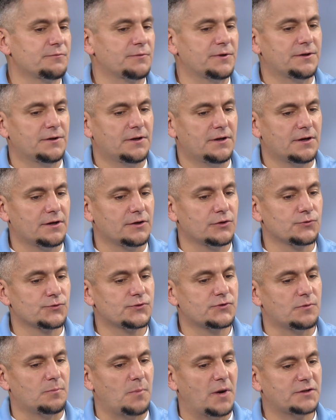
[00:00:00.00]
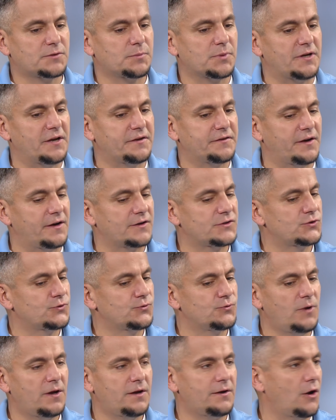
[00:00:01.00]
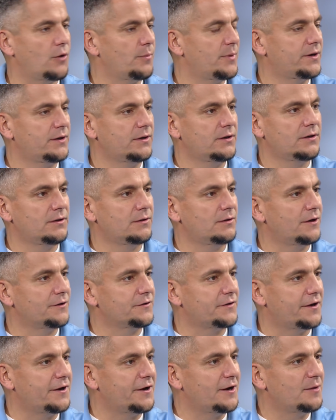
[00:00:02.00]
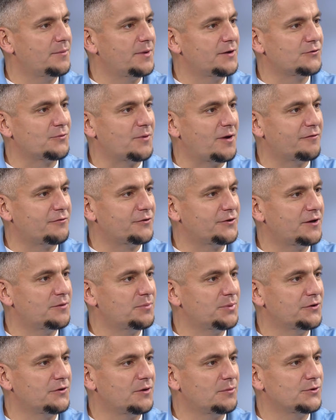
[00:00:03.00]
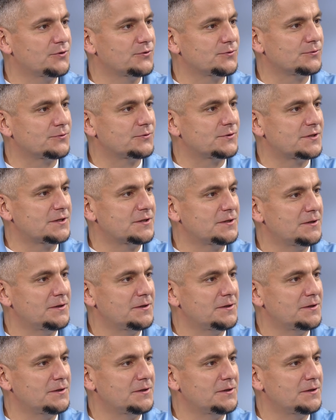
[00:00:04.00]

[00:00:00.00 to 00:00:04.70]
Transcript: we uh, use uh, multiple antennas to do that. How many antenna elements we have on that P W C?